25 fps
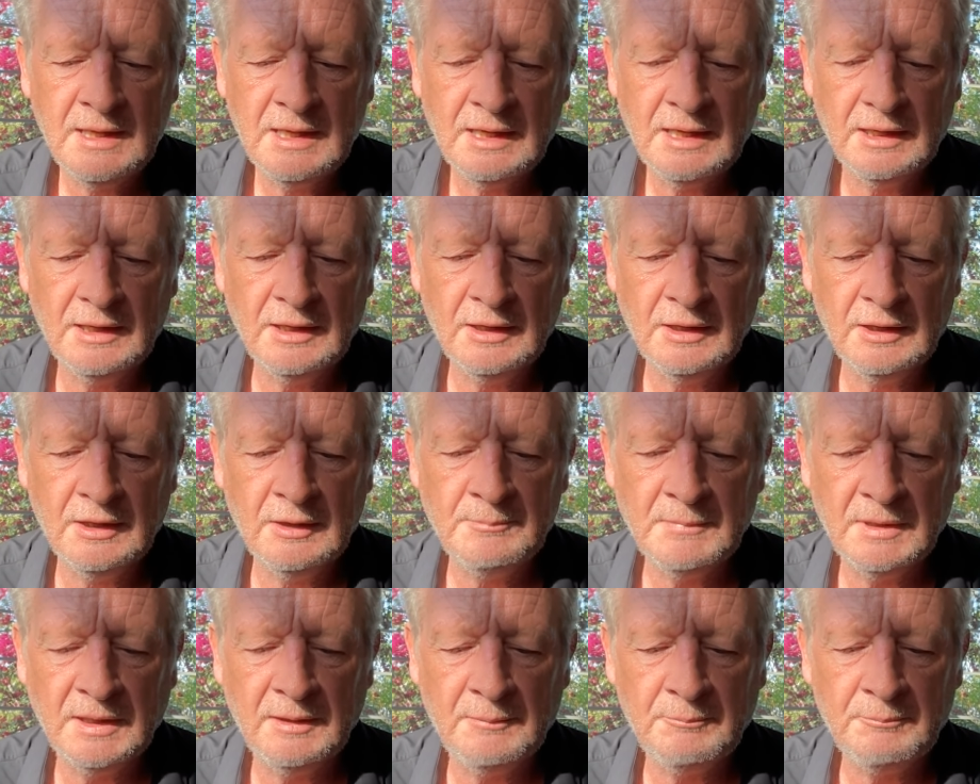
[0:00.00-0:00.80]
Um,
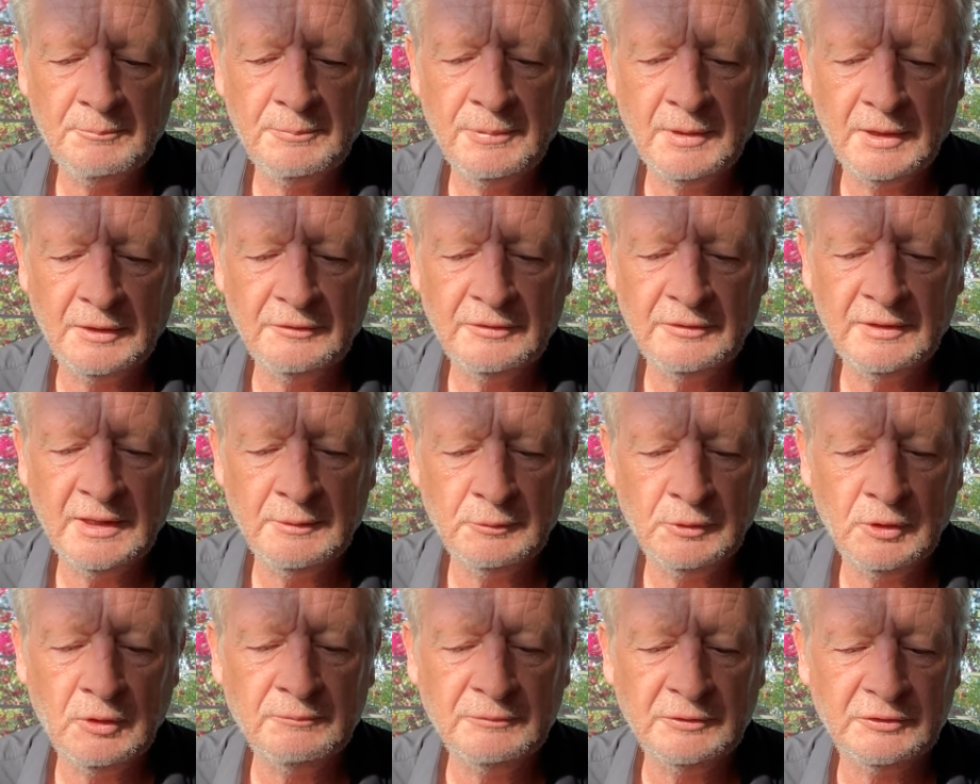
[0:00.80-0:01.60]
but they
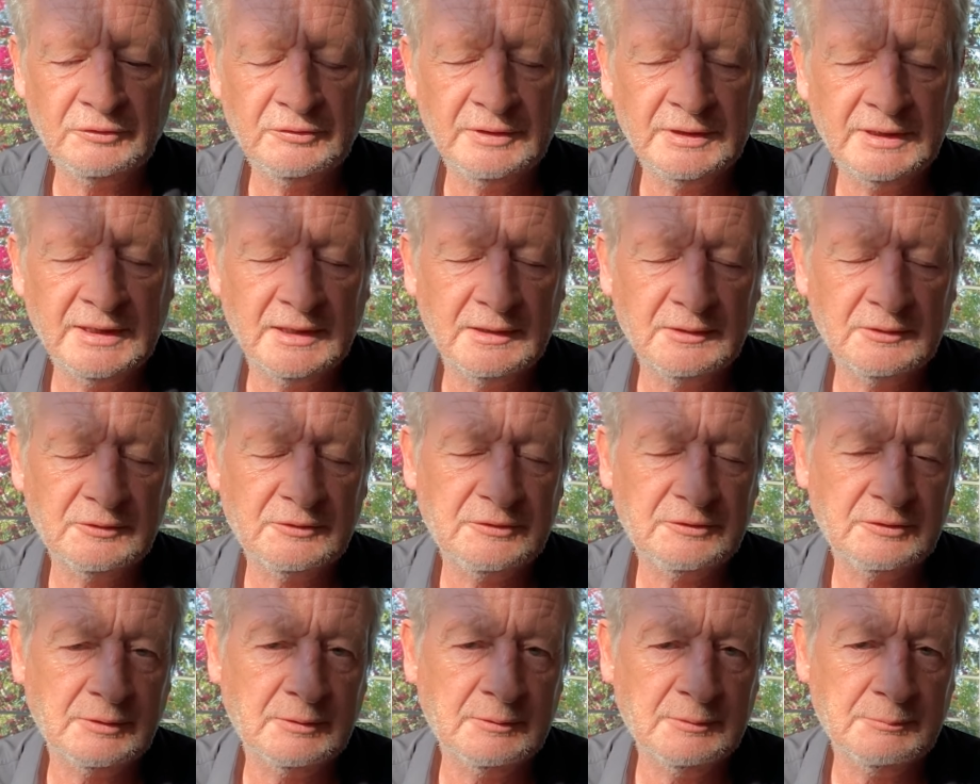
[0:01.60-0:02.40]
will obviously get
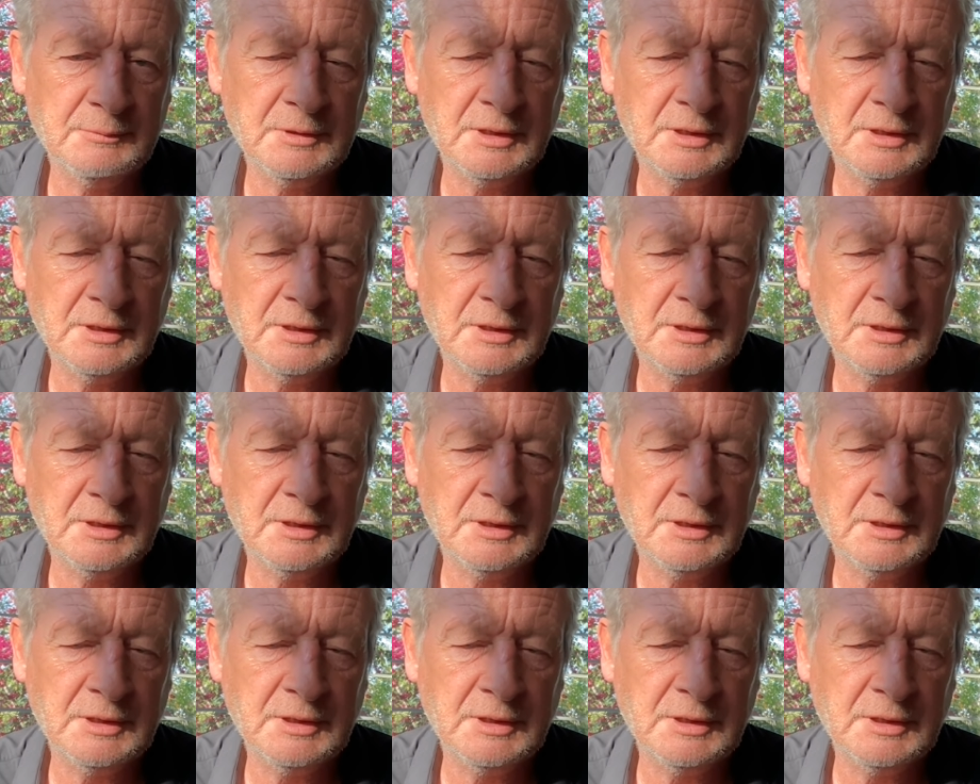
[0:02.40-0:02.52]
some,